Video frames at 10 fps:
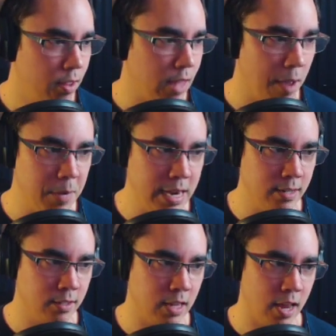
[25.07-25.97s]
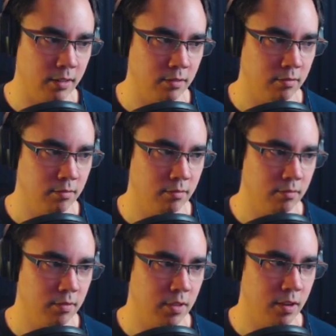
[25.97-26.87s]
That means that
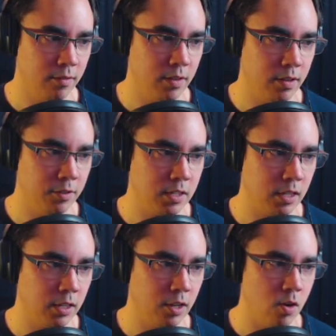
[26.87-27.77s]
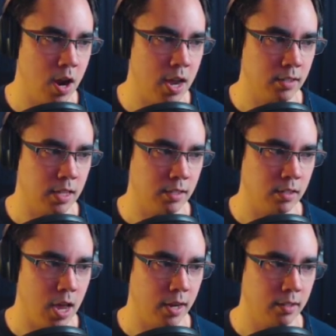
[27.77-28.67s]
if it's in the US, it's
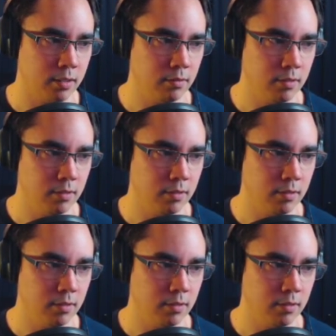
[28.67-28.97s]
like